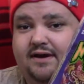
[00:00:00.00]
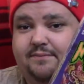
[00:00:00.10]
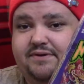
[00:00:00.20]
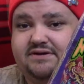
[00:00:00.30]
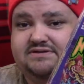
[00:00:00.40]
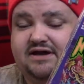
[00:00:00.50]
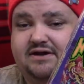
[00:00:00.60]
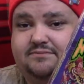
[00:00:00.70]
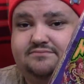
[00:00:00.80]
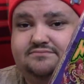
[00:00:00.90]
I picked
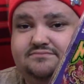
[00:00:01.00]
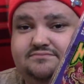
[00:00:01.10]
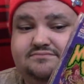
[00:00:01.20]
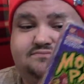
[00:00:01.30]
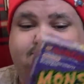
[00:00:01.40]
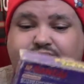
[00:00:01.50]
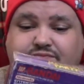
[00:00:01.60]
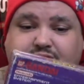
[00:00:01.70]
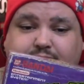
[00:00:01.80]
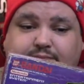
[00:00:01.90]
up.
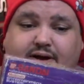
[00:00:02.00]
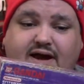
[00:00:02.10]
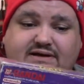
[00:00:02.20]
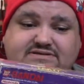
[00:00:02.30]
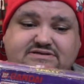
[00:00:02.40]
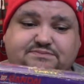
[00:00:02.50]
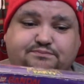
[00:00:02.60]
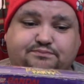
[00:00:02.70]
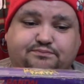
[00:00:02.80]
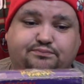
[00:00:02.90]
Box is
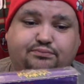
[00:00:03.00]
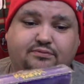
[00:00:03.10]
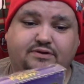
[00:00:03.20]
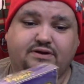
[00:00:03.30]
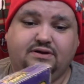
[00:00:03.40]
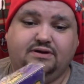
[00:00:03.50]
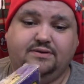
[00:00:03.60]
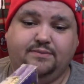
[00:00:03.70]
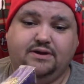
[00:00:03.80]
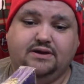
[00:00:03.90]

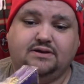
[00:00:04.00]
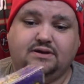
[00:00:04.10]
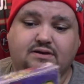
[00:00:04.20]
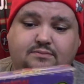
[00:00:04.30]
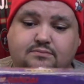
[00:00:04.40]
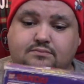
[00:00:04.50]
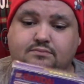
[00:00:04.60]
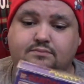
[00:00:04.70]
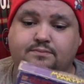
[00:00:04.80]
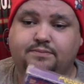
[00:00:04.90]
pretty banged up,
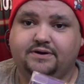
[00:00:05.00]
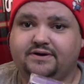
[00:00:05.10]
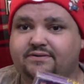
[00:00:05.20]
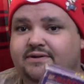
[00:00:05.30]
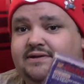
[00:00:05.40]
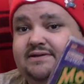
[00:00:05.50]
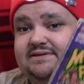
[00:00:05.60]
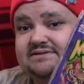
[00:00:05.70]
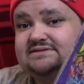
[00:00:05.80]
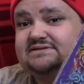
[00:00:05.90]
but
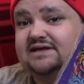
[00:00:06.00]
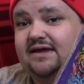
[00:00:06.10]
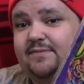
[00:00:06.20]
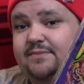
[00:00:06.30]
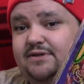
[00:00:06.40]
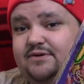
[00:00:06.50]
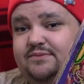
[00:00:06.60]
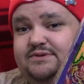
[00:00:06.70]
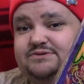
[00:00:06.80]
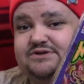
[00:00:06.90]
this is a game I played
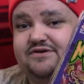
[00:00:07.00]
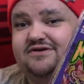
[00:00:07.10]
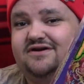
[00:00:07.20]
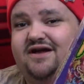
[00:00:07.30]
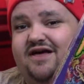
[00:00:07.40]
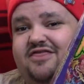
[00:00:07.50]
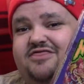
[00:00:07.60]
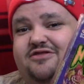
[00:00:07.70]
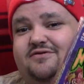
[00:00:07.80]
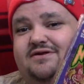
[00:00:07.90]
when I was younger. I
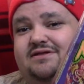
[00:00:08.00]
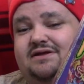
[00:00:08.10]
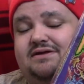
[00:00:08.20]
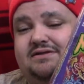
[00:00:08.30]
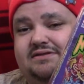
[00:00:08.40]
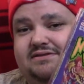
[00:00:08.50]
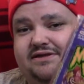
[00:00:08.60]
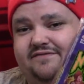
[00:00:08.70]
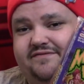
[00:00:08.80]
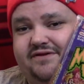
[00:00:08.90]
thoroughly
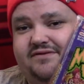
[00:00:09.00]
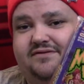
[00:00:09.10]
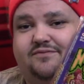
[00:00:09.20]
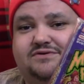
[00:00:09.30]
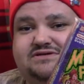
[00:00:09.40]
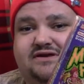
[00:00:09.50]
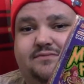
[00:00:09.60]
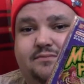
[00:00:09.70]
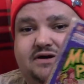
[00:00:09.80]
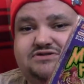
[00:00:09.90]
loved it. Once
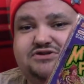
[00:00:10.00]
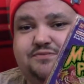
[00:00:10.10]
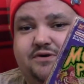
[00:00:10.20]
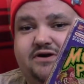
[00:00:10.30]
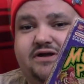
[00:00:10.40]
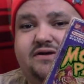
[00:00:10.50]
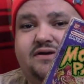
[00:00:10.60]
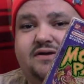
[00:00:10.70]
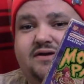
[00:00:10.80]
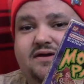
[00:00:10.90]
again, Monster Party.
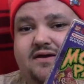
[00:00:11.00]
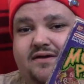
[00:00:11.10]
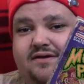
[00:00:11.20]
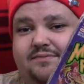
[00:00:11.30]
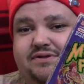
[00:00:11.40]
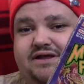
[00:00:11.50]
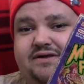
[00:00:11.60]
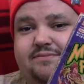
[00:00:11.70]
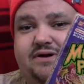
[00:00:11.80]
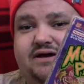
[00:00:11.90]
Complete
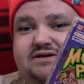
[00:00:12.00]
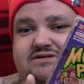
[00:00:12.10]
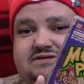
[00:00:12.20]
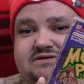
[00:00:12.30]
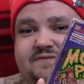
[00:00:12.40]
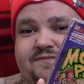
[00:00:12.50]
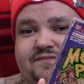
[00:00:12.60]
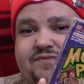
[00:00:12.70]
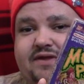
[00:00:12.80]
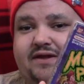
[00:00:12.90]
inbox.
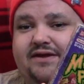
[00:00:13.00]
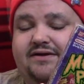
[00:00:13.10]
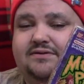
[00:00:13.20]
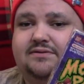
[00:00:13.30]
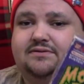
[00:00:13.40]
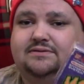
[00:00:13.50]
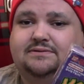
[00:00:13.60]
And,